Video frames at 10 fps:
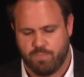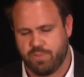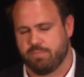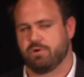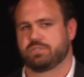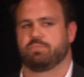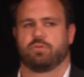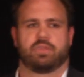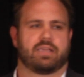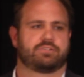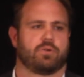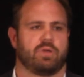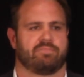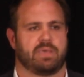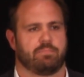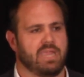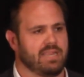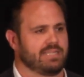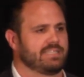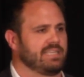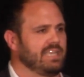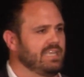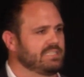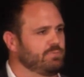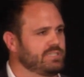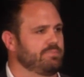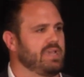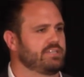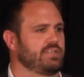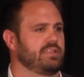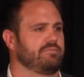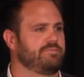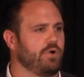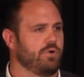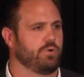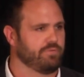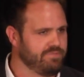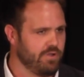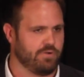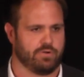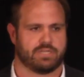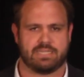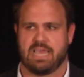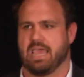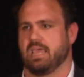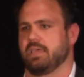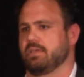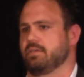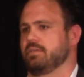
the most important thing I took away from that meeting was the mention that Vogue today,